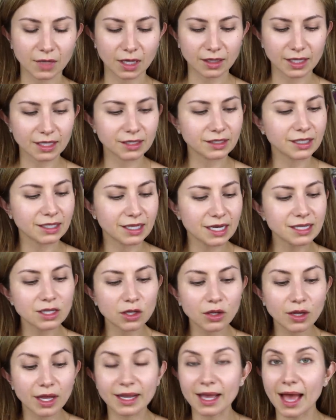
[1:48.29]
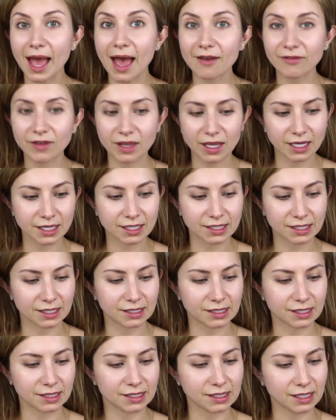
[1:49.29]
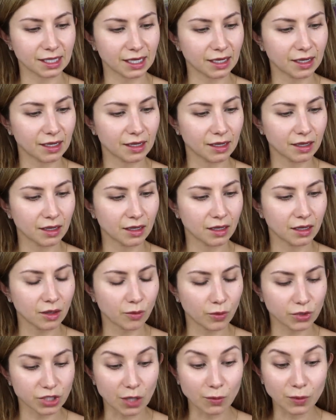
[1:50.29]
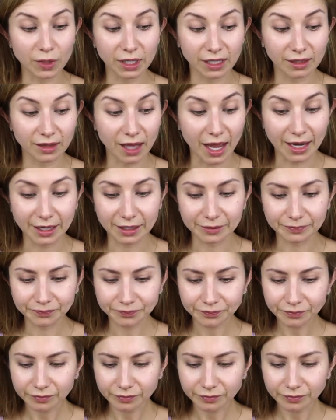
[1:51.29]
it, it doesn't look like a heavy consistency, which I really like.